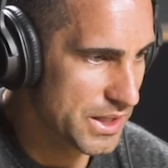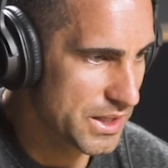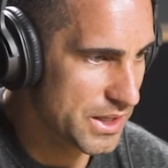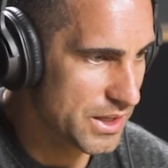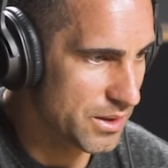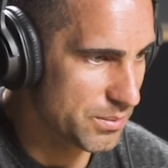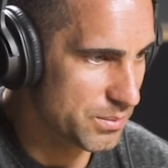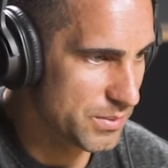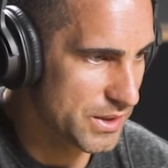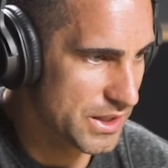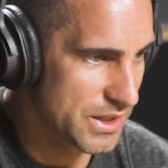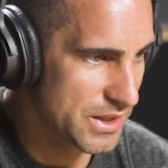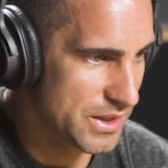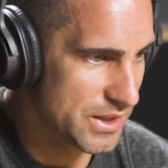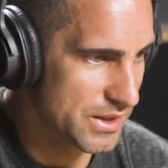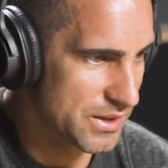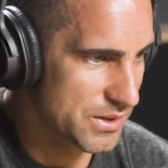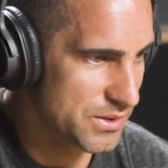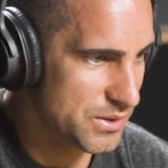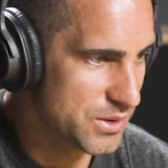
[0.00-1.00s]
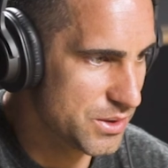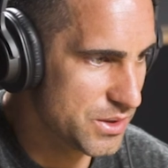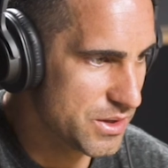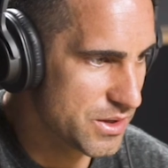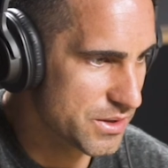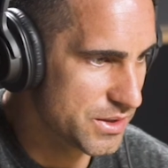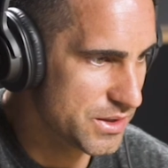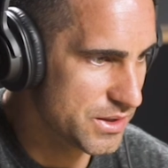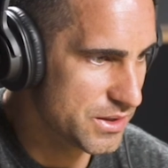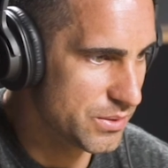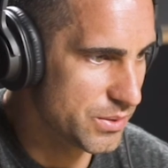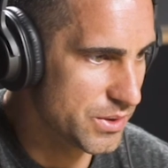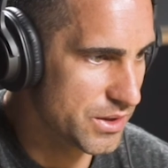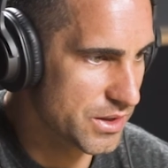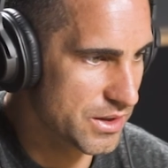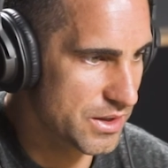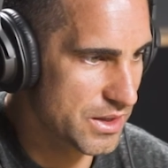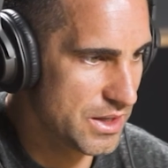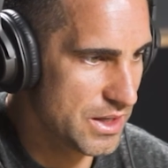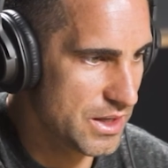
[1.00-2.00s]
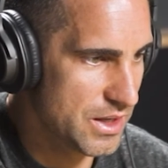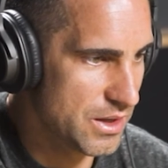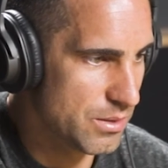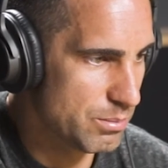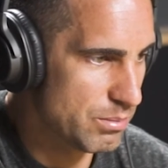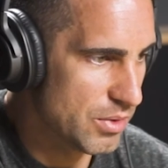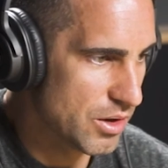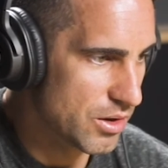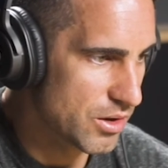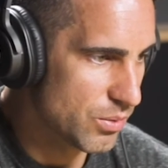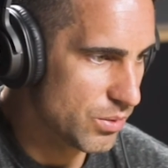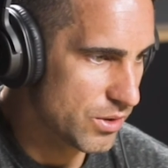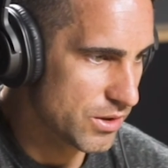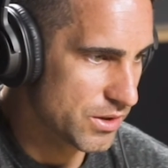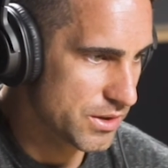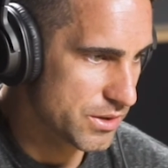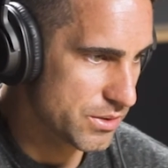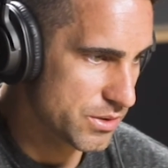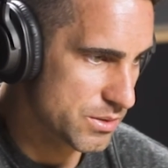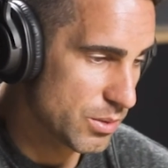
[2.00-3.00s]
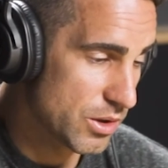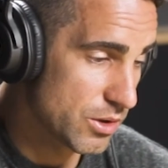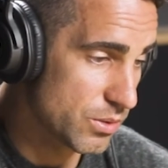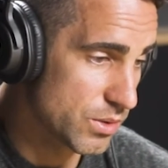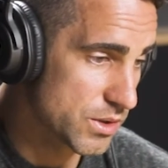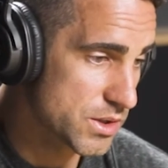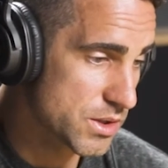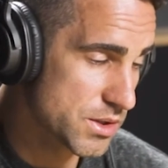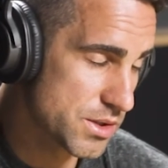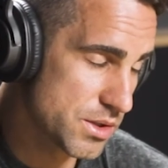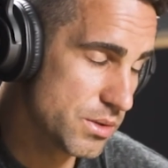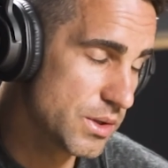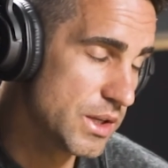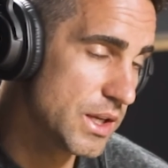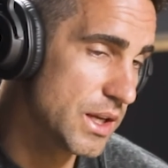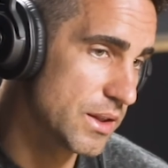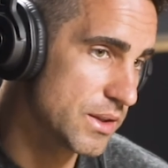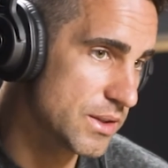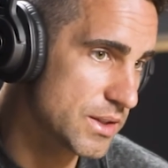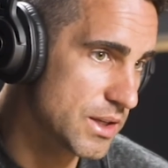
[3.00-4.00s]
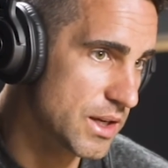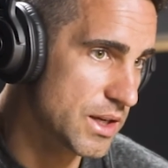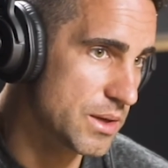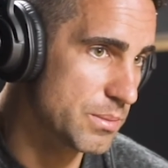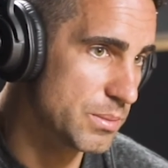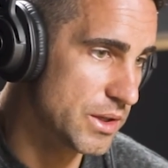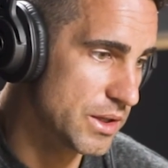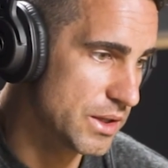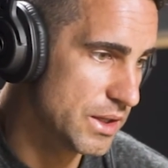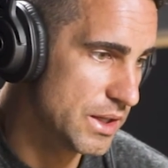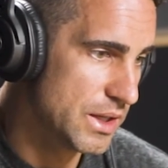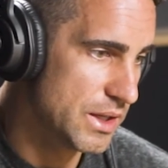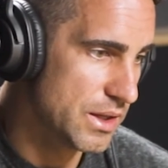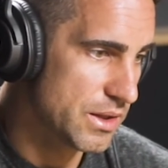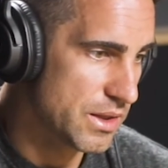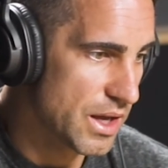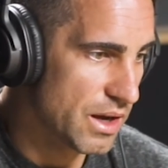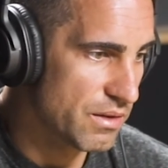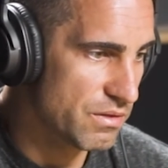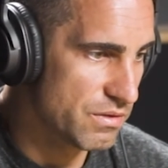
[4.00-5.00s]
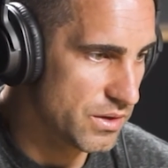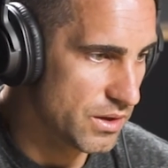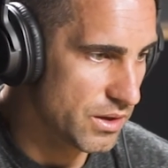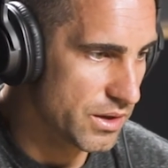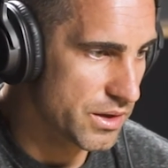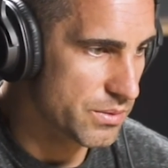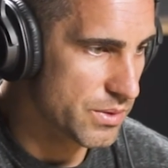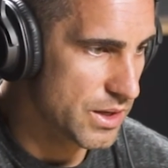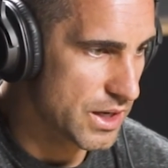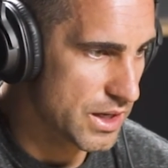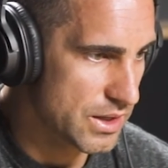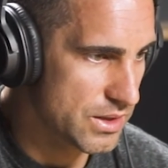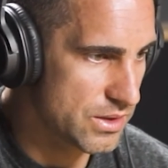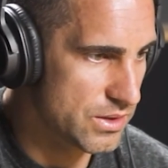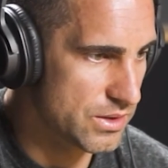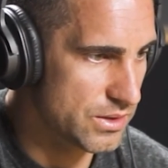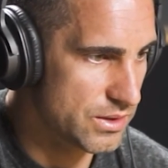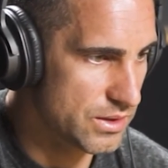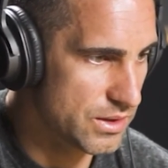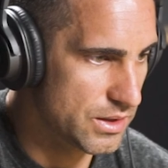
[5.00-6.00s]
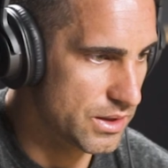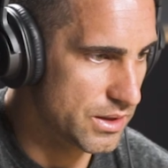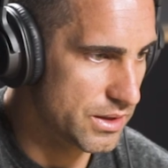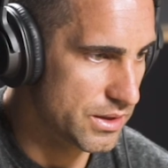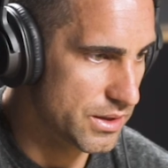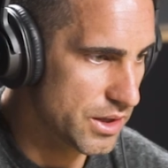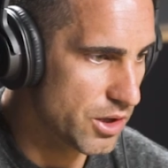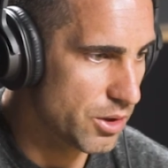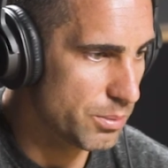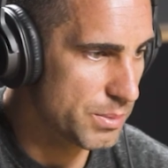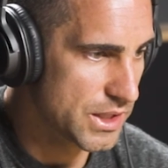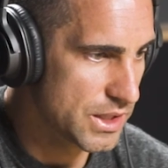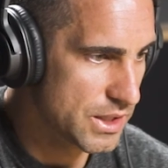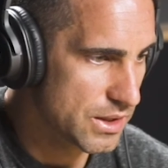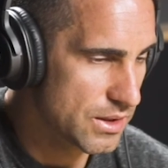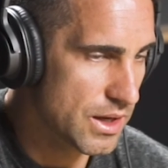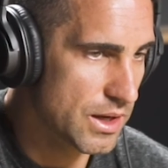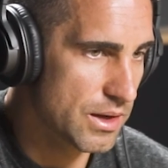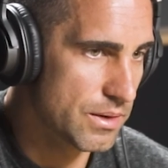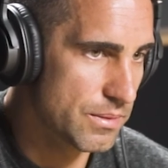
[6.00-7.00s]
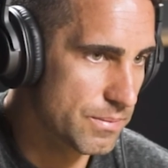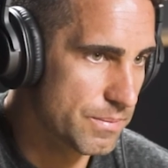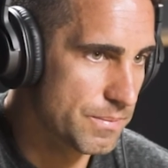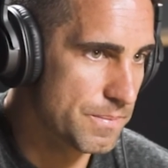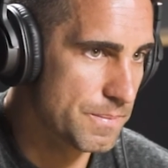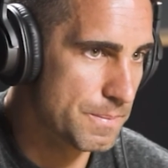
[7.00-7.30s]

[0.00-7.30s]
ended up getting a two-year deal with Motor World. It was Motor World Suzuki at the time, but that fill-in ride helped me get that.